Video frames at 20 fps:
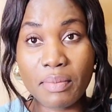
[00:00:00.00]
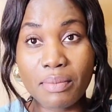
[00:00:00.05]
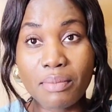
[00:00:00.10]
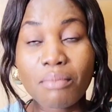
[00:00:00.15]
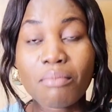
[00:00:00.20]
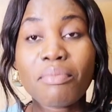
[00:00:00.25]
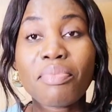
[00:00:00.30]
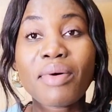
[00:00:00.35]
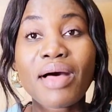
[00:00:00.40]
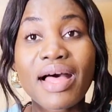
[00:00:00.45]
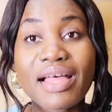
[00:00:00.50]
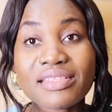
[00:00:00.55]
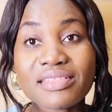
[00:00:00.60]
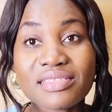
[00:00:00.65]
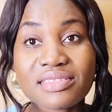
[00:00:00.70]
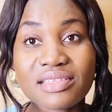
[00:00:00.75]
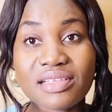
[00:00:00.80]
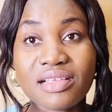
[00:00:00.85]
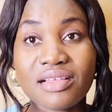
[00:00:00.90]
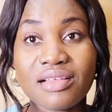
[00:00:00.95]
But
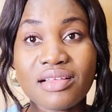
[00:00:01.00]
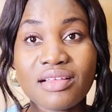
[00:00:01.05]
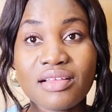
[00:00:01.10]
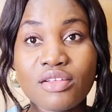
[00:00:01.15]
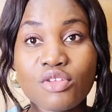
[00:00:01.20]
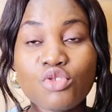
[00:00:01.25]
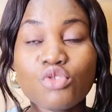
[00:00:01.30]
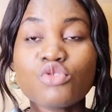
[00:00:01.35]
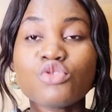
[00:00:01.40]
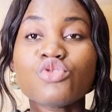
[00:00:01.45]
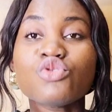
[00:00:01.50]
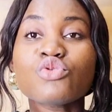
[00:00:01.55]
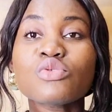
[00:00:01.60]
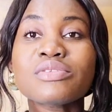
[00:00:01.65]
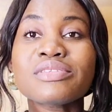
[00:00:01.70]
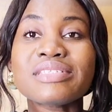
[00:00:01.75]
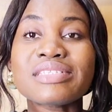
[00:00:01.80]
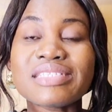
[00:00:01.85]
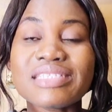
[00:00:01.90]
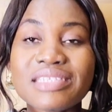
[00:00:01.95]
you should
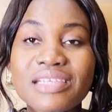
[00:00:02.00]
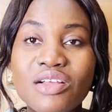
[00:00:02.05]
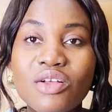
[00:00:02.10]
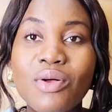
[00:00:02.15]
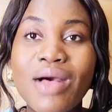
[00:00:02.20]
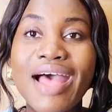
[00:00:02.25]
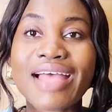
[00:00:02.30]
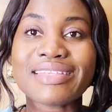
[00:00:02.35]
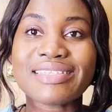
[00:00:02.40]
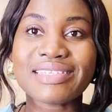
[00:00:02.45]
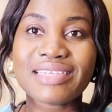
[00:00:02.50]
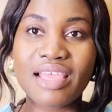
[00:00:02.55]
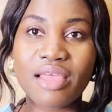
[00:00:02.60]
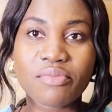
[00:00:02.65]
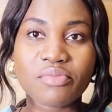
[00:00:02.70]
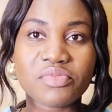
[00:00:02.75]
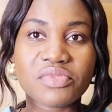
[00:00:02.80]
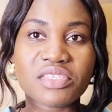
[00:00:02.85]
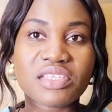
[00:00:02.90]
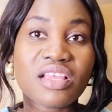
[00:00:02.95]
still
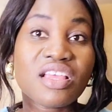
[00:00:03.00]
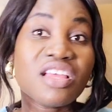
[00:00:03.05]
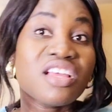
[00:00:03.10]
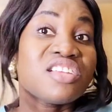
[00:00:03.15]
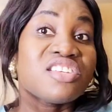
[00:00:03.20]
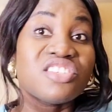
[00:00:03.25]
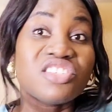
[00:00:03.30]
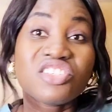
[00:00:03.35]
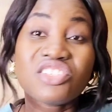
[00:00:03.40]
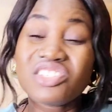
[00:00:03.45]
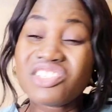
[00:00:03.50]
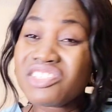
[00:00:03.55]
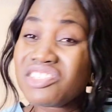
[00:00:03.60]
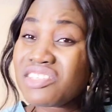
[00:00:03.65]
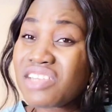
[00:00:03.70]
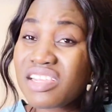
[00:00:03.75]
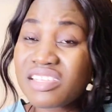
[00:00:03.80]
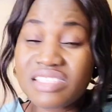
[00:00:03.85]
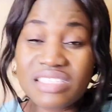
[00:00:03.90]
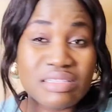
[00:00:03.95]
attempt.
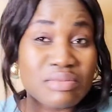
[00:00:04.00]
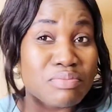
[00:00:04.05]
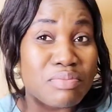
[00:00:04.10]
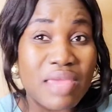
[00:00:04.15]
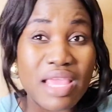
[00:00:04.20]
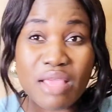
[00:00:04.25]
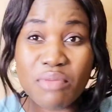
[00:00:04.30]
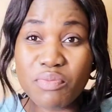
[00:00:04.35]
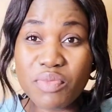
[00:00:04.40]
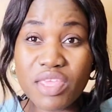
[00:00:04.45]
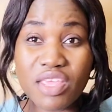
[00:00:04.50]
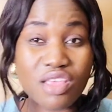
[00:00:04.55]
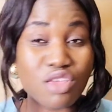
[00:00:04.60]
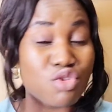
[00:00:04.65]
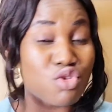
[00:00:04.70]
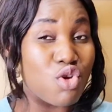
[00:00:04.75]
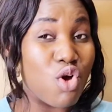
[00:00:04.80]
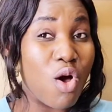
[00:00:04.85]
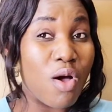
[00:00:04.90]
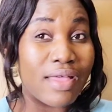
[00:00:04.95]
Just maybe
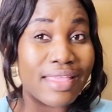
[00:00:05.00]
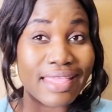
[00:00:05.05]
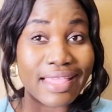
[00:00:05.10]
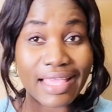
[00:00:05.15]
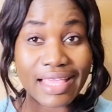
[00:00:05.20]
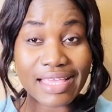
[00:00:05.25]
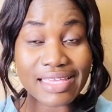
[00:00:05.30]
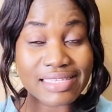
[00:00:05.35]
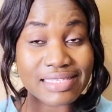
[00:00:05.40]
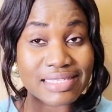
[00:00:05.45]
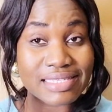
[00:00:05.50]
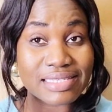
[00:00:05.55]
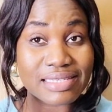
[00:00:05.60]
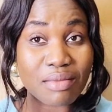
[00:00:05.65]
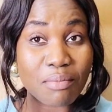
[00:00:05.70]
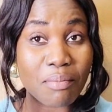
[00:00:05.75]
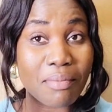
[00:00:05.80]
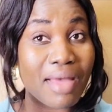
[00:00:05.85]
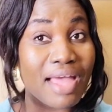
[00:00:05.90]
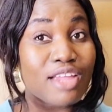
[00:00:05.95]
your case
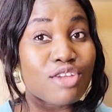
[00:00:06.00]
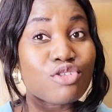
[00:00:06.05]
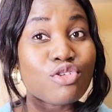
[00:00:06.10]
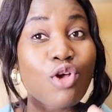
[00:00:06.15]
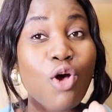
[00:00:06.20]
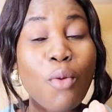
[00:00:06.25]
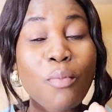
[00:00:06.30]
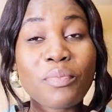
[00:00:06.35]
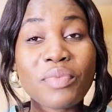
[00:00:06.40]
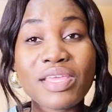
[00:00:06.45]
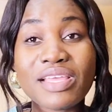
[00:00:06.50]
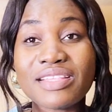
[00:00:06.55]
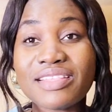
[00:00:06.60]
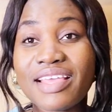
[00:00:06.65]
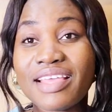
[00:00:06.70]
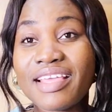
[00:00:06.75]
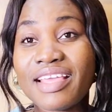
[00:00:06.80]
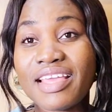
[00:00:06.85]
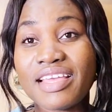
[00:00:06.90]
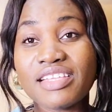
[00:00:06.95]
might not be
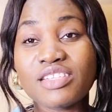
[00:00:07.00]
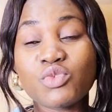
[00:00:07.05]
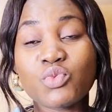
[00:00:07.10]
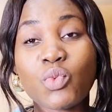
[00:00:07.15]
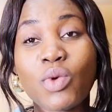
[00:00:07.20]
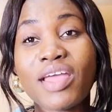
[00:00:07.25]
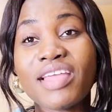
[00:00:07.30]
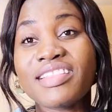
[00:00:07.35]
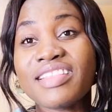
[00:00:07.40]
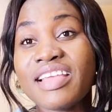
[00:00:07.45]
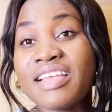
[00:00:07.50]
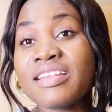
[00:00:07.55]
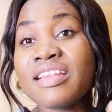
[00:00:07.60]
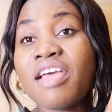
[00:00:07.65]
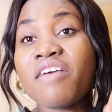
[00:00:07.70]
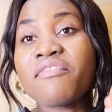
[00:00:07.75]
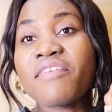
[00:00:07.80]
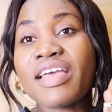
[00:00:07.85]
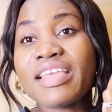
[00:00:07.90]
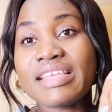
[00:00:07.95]
the case where they
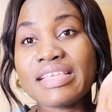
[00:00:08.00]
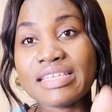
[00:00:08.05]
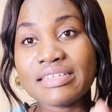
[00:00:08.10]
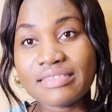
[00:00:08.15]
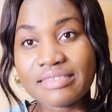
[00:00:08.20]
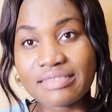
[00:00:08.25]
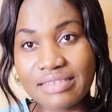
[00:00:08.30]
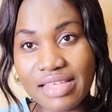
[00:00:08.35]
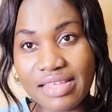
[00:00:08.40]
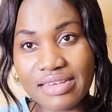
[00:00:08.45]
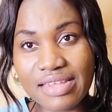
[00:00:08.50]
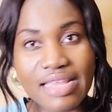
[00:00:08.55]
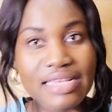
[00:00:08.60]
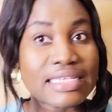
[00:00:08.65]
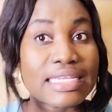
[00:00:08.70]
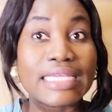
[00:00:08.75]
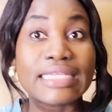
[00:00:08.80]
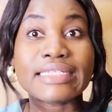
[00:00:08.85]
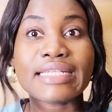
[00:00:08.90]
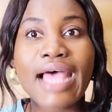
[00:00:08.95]
never yielded and
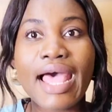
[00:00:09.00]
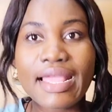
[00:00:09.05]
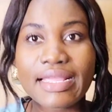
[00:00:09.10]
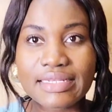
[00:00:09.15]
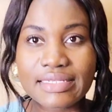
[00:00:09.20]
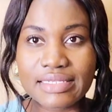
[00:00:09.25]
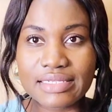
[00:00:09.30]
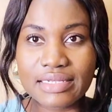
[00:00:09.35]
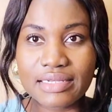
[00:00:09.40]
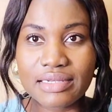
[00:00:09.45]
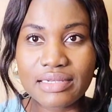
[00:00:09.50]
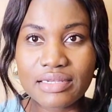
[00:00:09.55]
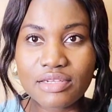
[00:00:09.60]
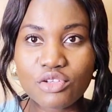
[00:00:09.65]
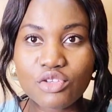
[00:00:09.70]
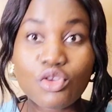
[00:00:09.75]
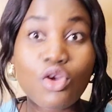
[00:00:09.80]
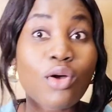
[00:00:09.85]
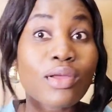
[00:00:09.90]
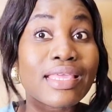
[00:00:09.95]
they died.
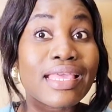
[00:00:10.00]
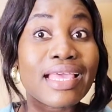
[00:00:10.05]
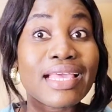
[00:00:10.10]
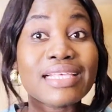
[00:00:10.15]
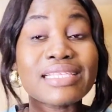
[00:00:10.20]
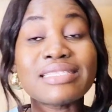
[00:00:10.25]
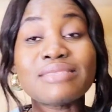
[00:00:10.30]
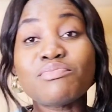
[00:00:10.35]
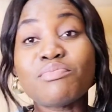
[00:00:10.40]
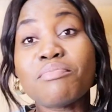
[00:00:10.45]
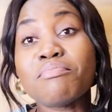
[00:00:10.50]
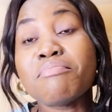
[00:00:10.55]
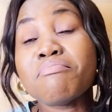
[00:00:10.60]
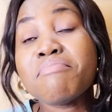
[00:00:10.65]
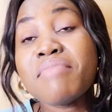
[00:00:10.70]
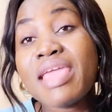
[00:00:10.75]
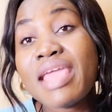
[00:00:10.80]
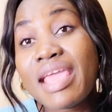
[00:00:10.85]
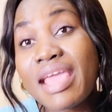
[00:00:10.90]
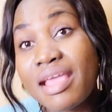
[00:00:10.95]
Your case
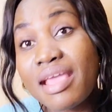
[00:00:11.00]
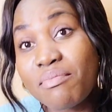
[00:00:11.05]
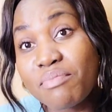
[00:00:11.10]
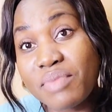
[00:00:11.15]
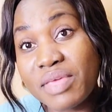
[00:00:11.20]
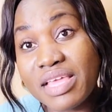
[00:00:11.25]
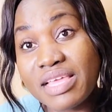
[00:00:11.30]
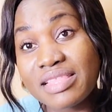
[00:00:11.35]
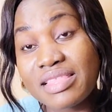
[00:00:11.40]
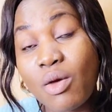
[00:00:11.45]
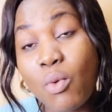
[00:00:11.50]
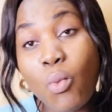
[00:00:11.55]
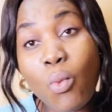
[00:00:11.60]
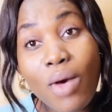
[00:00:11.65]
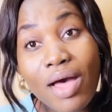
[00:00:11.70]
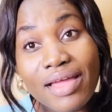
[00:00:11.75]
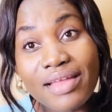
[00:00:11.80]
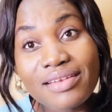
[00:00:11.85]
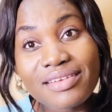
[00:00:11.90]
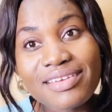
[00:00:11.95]
may be the
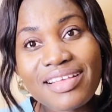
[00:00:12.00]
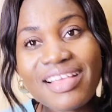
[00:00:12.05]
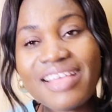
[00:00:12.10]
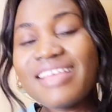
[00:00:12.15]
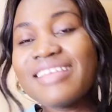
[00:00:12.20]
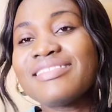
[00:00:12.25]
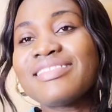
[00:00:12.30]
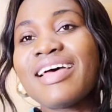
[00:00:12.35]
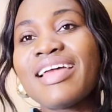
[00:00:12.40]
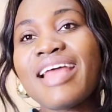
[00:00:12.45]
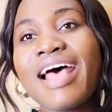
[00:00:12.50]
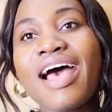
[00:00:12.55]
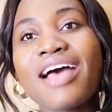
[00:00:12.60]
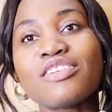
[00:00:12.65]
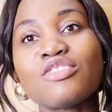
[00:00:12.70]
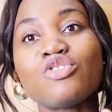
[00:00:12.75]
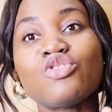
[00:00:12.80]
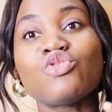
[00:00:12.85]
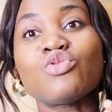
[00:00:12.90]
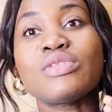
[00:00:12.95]
one that
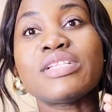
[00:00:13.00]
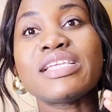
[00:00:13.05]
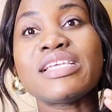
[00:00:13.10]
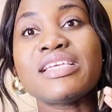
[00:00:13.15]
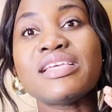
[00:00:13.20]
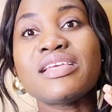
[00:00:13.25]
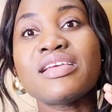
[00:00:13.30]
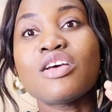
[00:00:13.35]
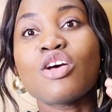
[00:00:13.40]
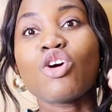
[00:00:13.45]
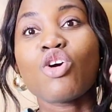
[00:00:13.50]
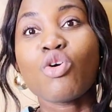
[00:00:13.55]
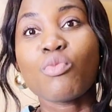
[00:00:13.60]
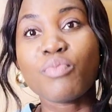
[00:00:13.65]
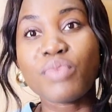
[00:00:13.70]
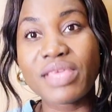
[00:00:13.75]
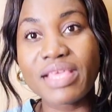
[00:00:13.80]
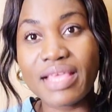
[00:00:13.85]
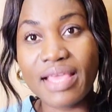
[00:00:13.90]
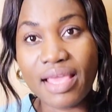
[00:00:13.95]
actually
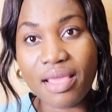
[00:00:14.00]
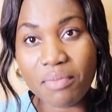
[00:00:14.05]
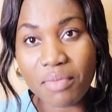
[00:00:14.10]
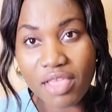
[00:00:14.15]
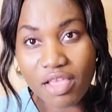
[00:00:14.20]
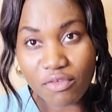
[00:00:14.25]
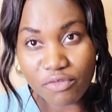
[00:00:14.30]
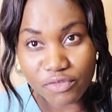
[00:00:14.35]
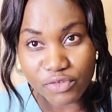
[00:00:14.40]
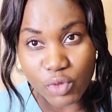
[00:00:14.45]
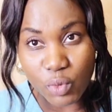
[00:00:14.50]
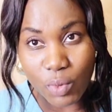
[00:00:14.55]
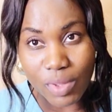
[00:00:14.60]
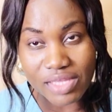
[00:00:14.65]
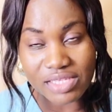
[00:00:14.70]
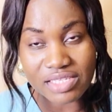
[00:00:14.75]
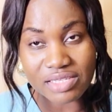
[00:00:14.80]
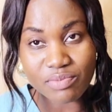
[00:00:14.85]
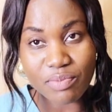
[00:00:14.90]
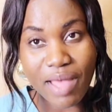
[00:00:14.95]
became
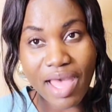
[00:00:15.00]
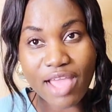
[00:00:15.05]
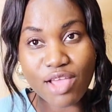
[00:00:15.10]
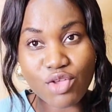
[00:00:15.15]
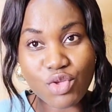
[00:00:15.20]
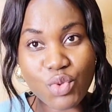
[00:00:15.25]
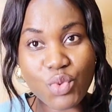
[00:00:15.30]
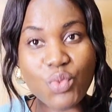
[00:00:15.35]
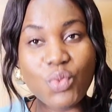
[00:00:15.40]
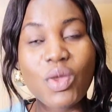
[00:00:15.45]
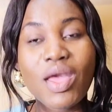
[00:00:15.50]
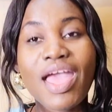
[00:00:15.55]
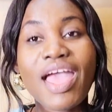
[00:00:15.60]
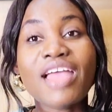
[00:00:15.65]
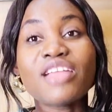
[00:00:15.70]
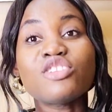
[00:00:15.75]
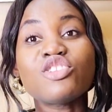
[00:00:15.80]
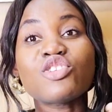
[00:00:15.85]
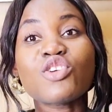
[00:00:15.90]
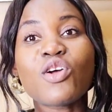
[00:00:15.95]
influenced by you
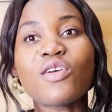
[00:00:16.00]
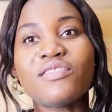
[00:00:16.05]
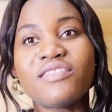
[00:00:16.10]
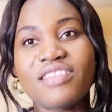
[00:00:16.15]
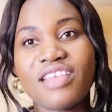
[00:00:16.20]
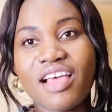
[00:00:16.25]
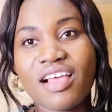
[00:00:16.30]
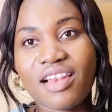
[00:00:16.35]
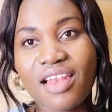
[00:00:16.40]
and turned their